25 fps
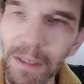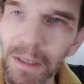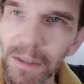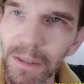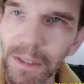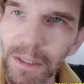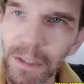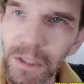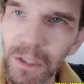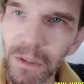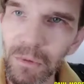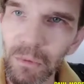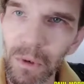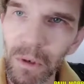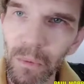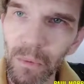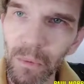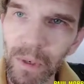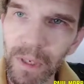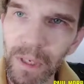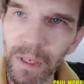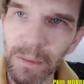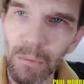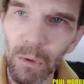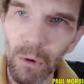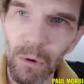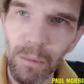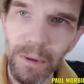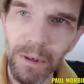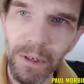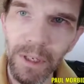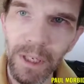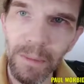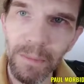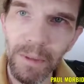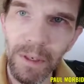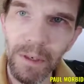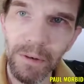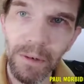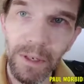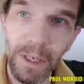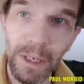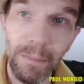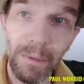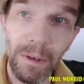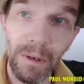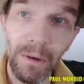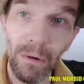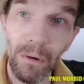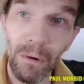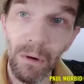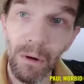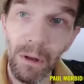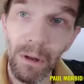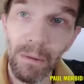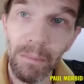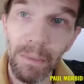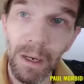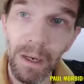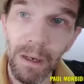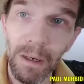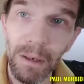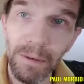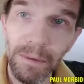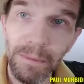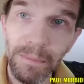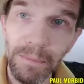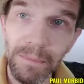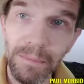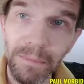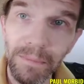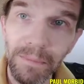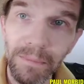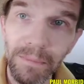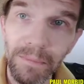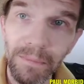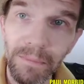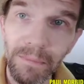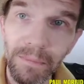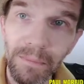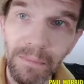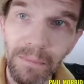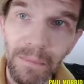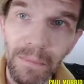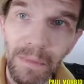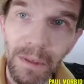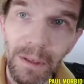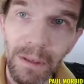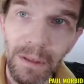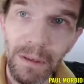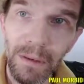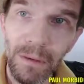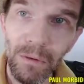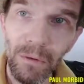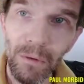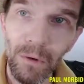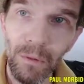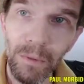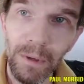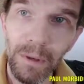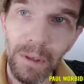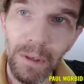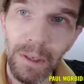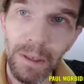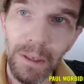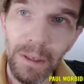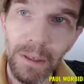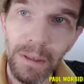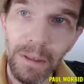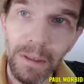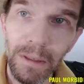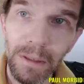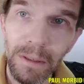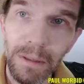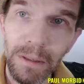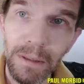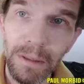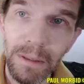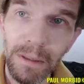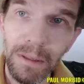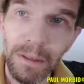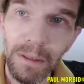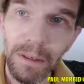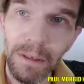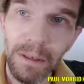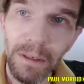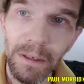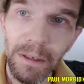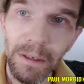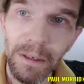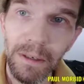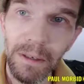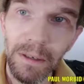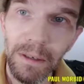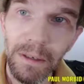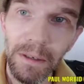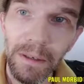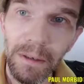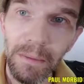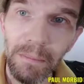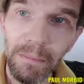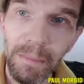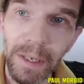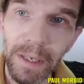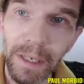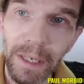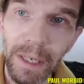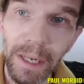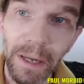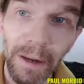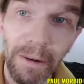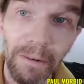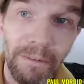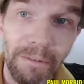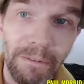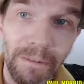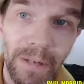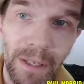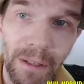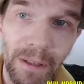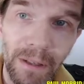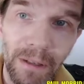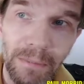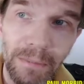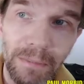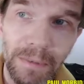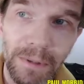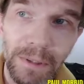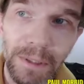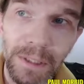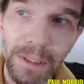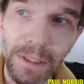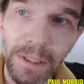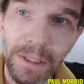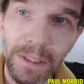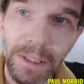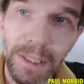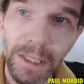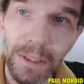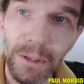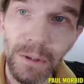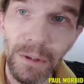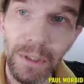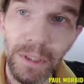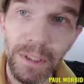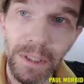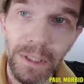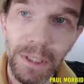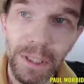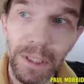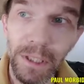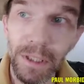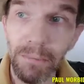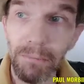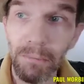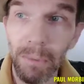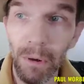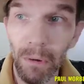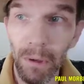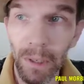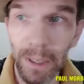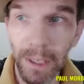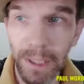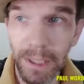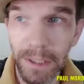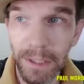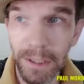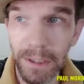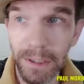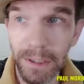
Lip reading: This is what we at Morbid Team Entertainment are all about. We'll be making films. This is, as you can see, the Bolex